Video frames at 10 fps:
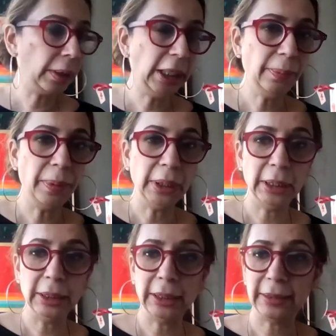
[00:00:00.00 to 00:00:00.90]
keep
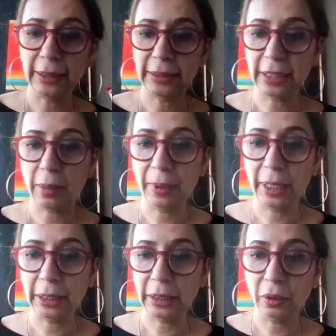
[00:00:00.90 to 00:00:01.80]
bringing this this up
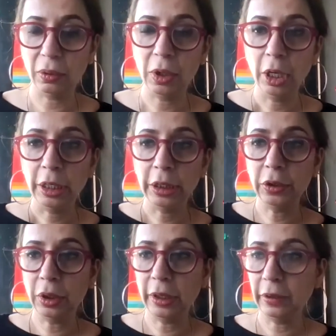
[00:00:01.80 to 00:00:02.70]
like you know
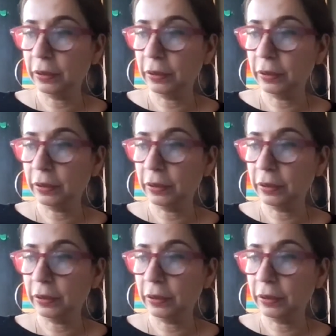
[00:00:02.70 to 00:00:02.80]
you